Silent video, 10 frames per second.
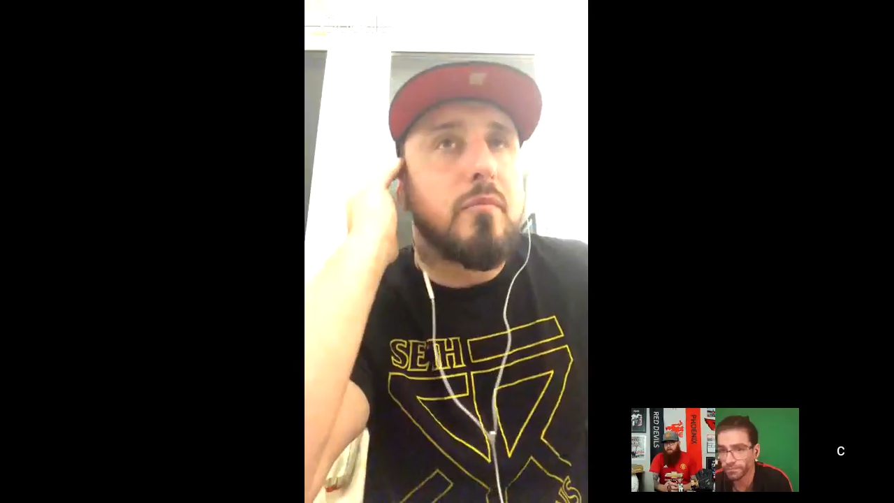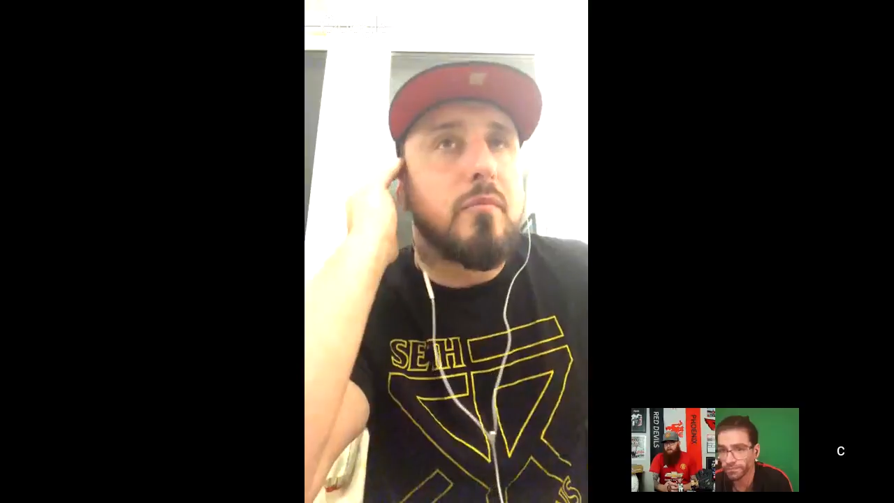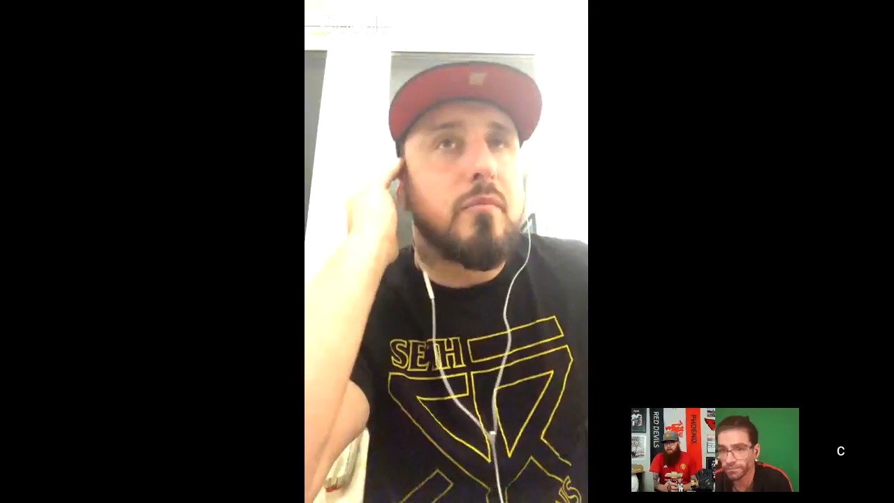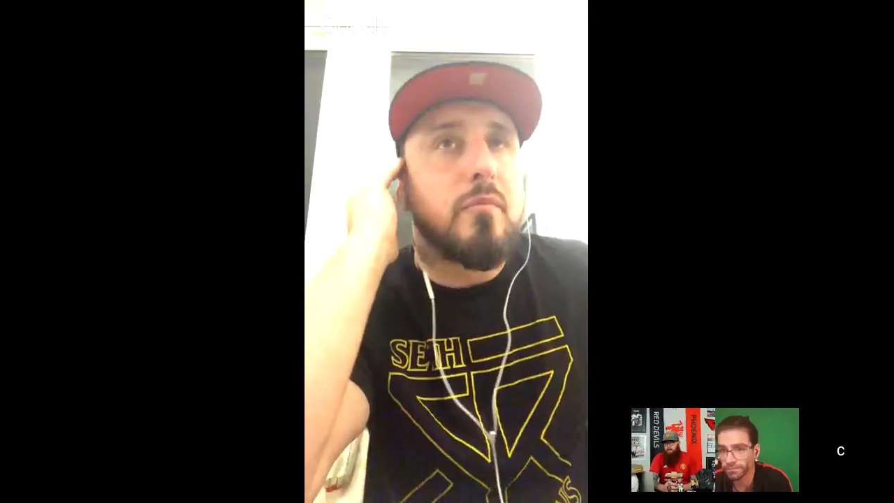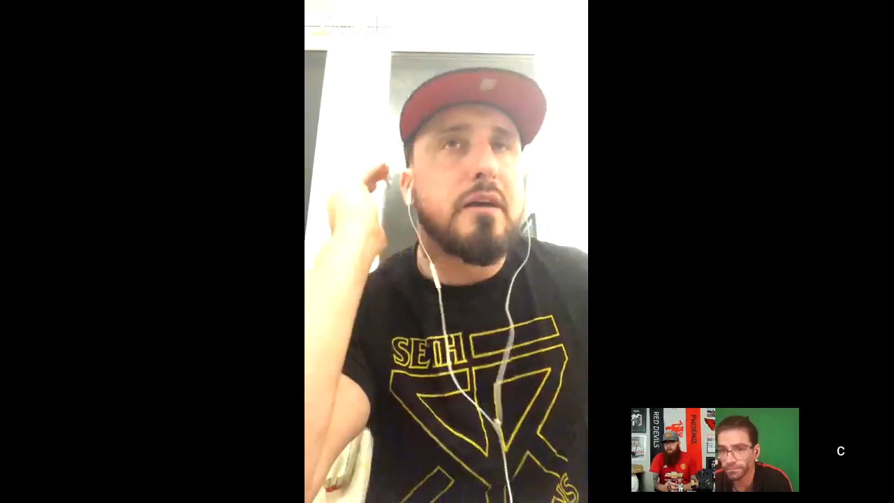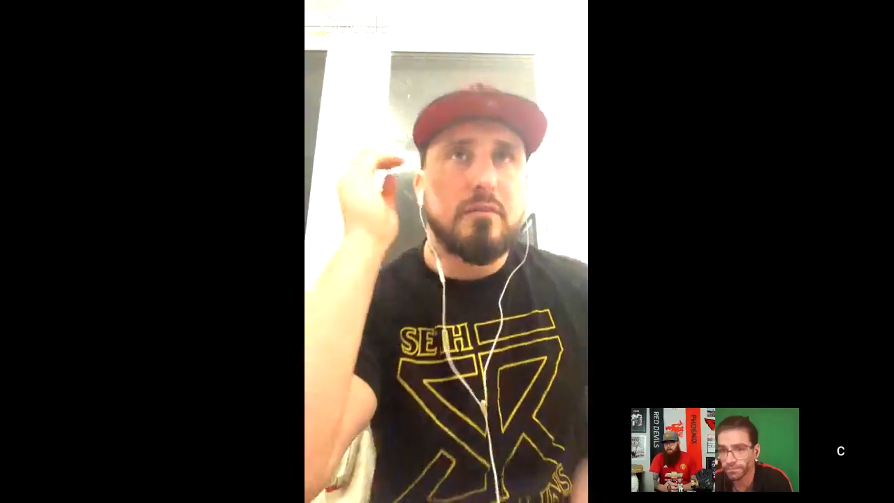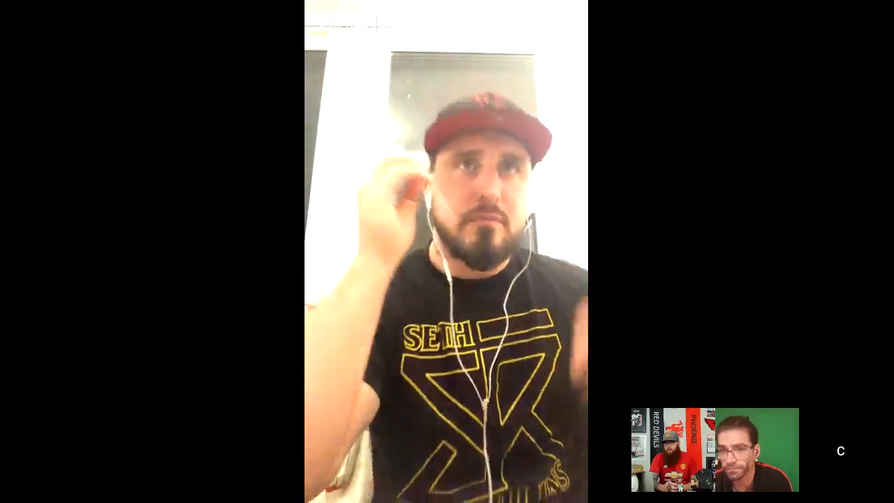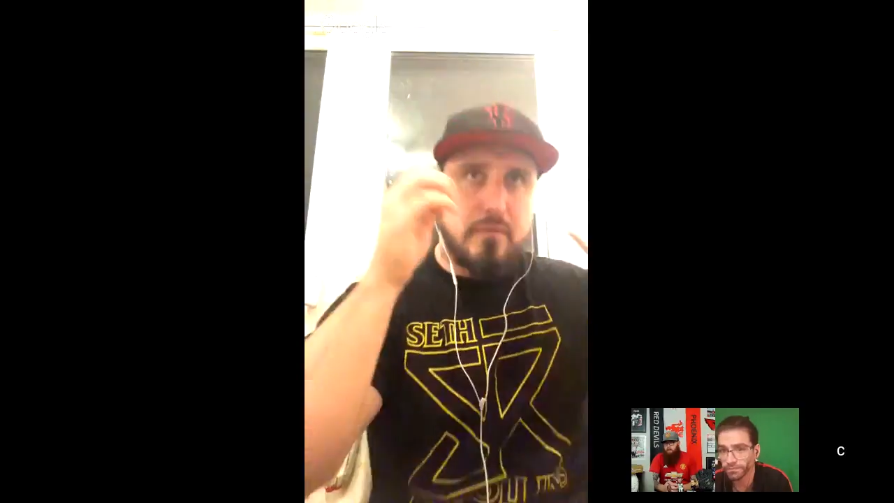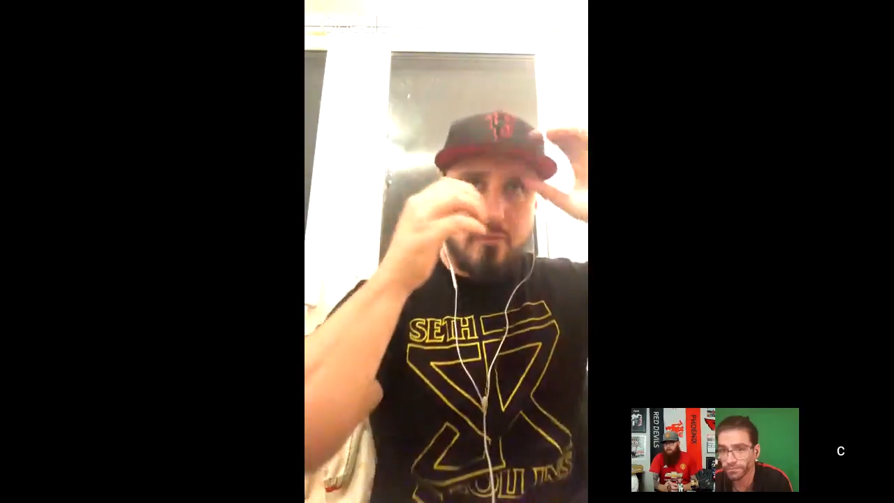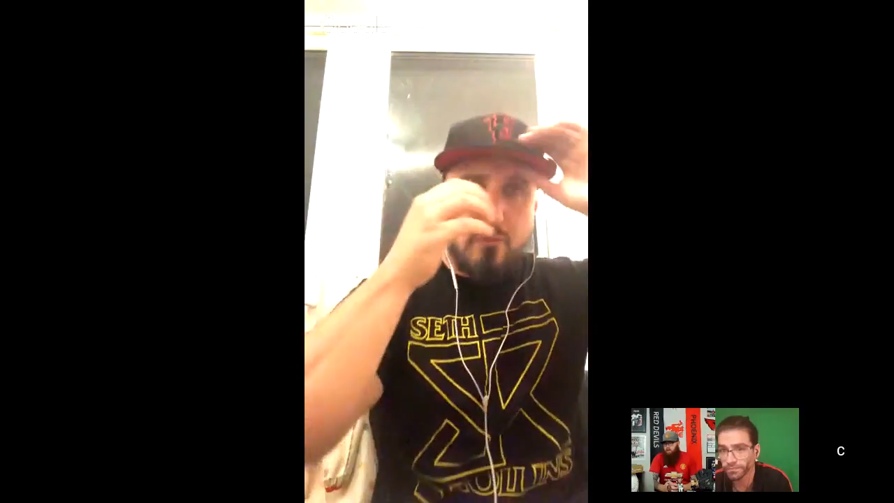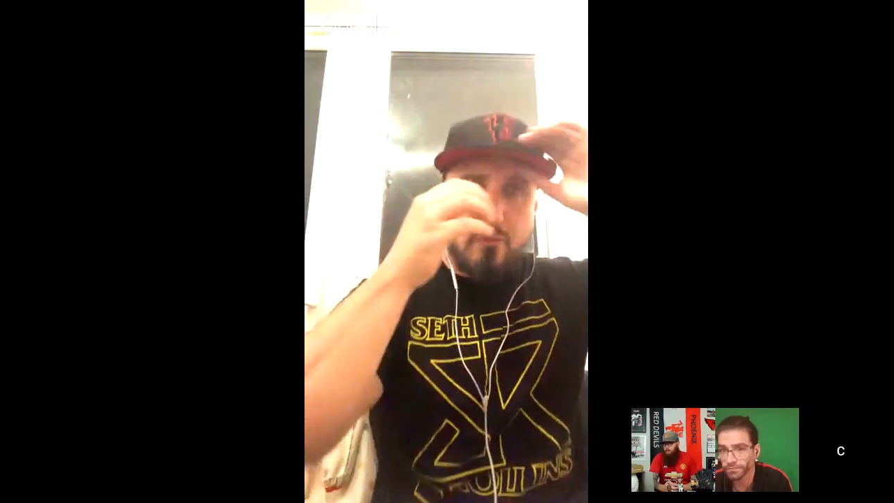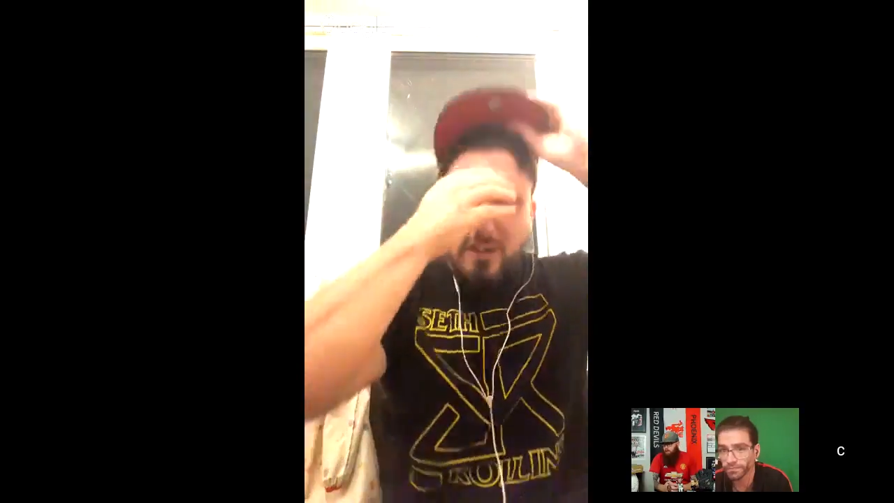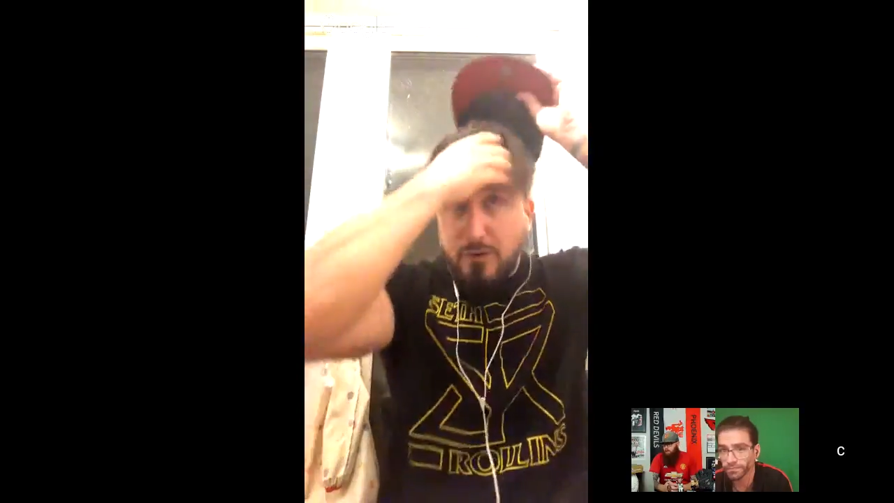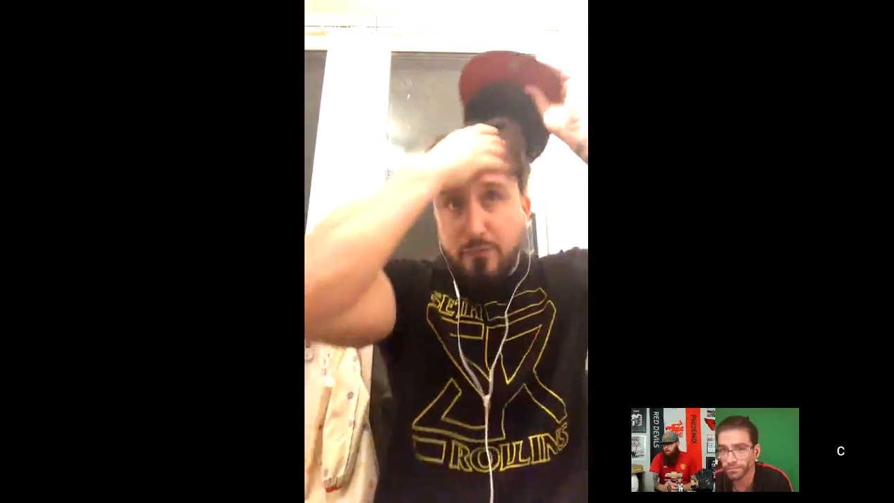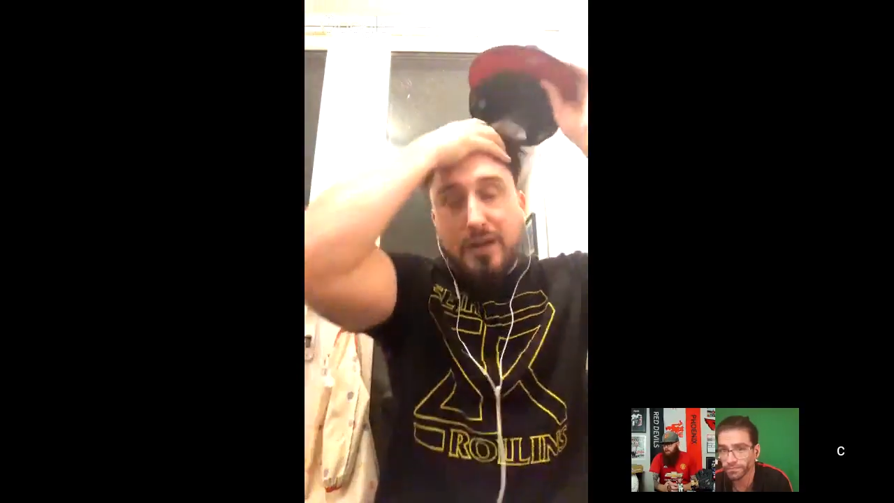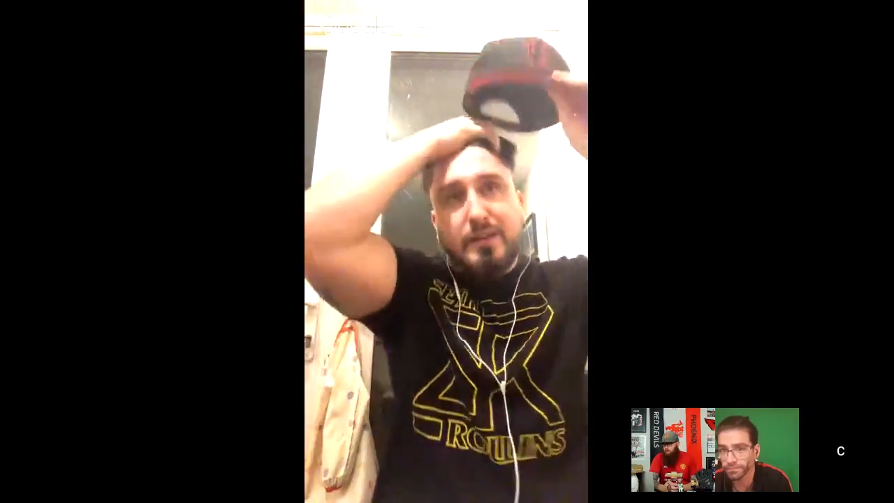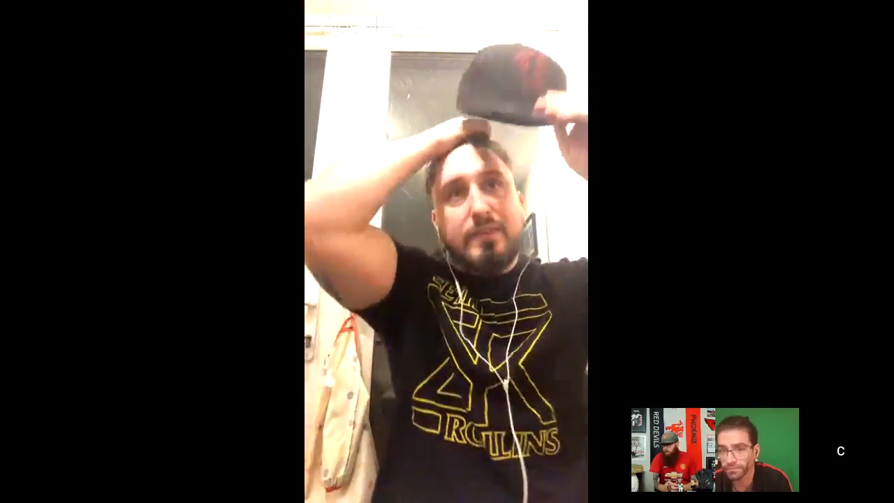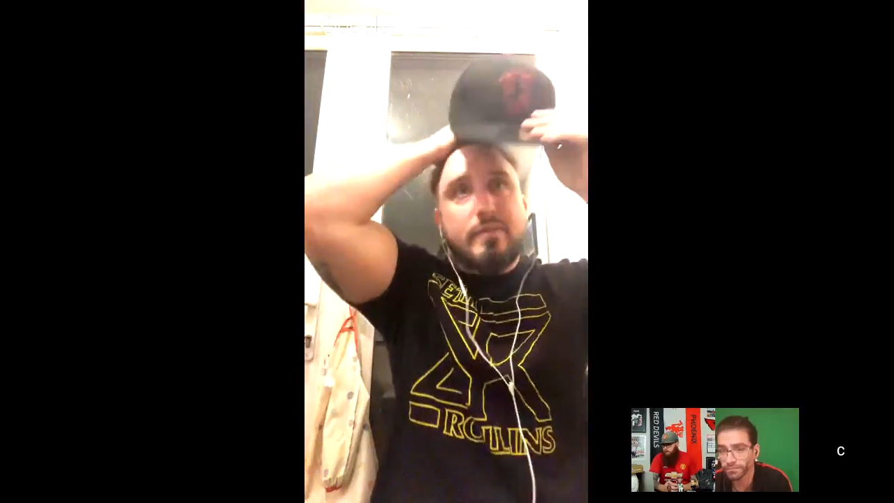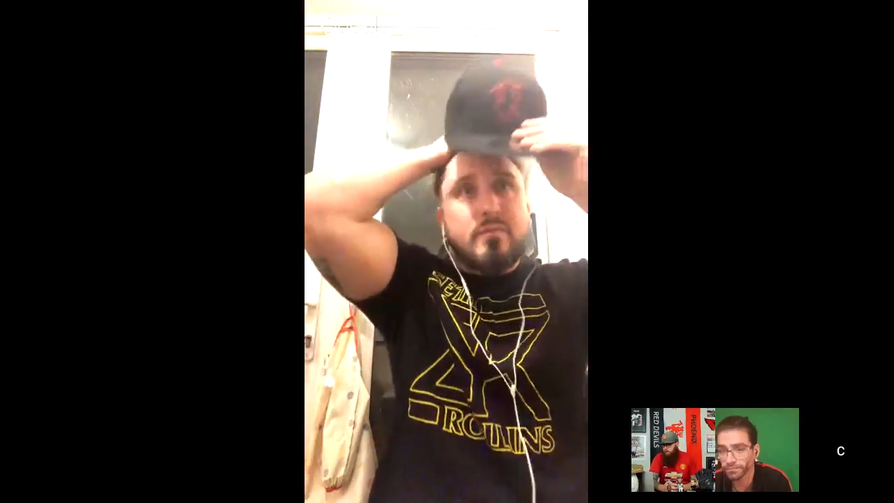Like, wait.